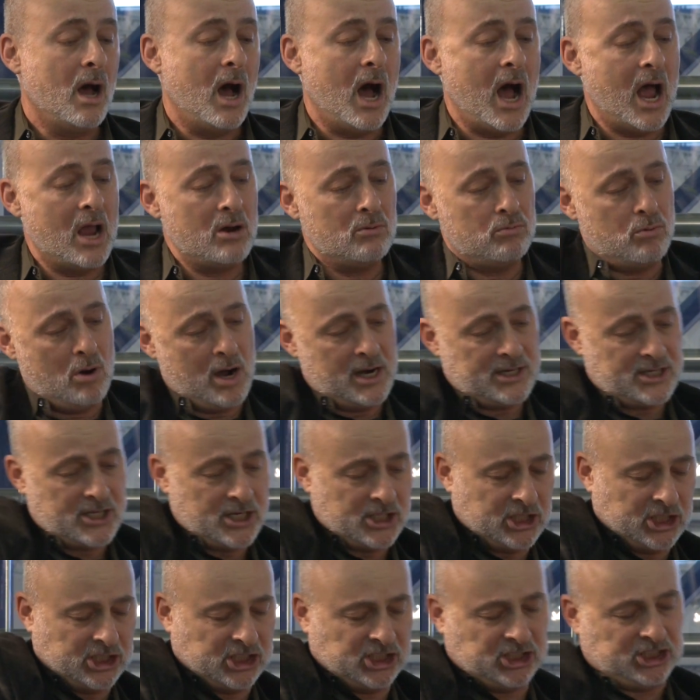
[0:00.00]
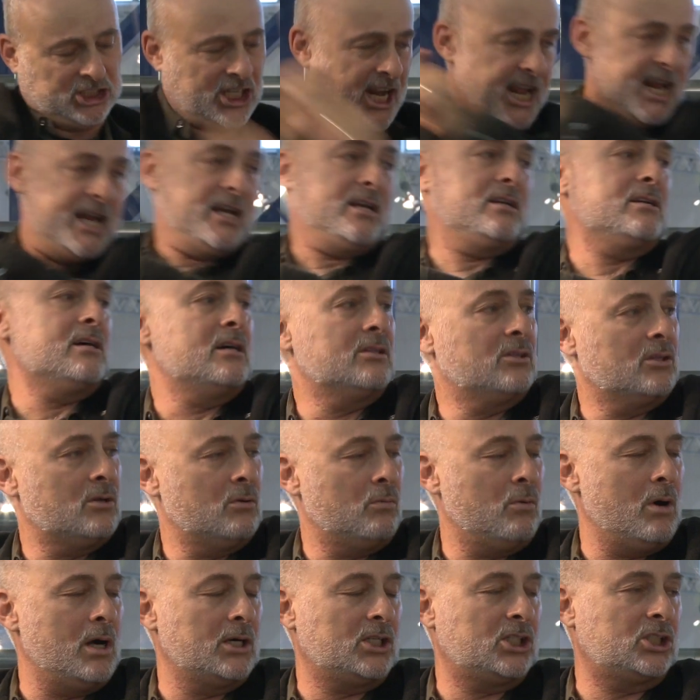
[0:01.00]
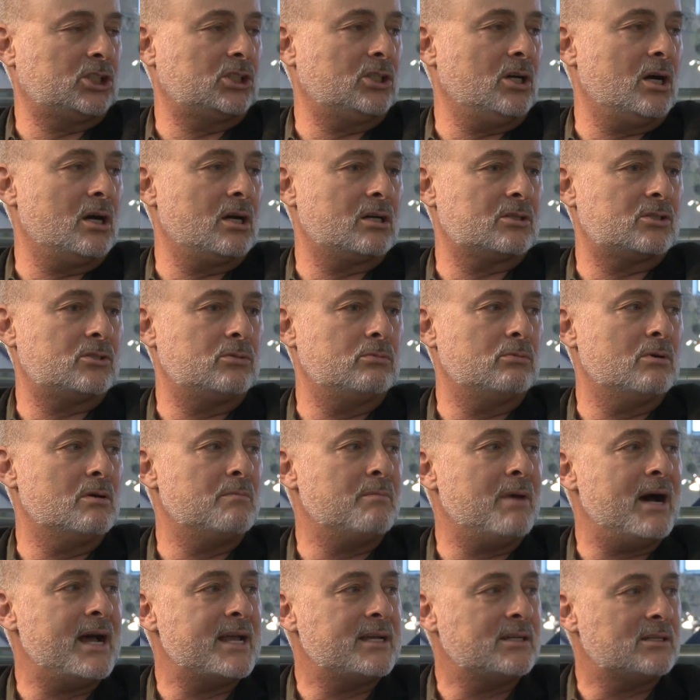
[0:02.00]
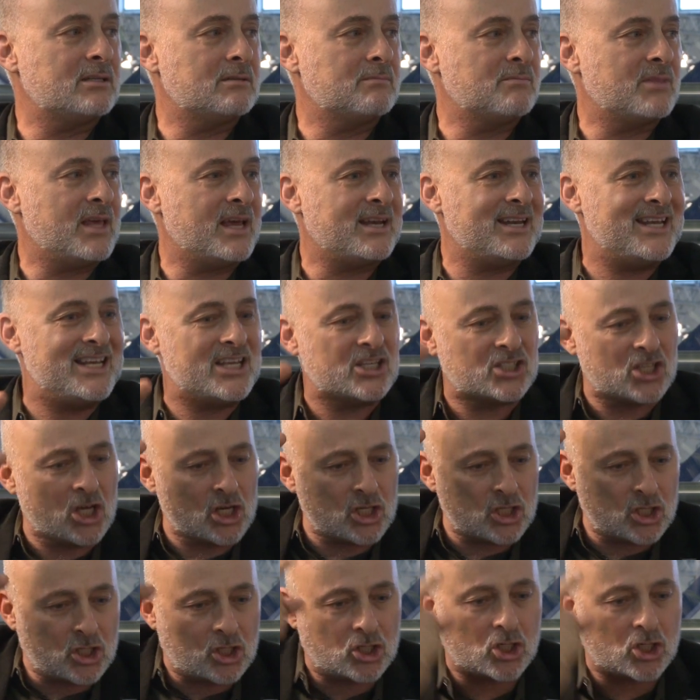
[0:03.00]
I want a chain on the watchdog to remind him that he is a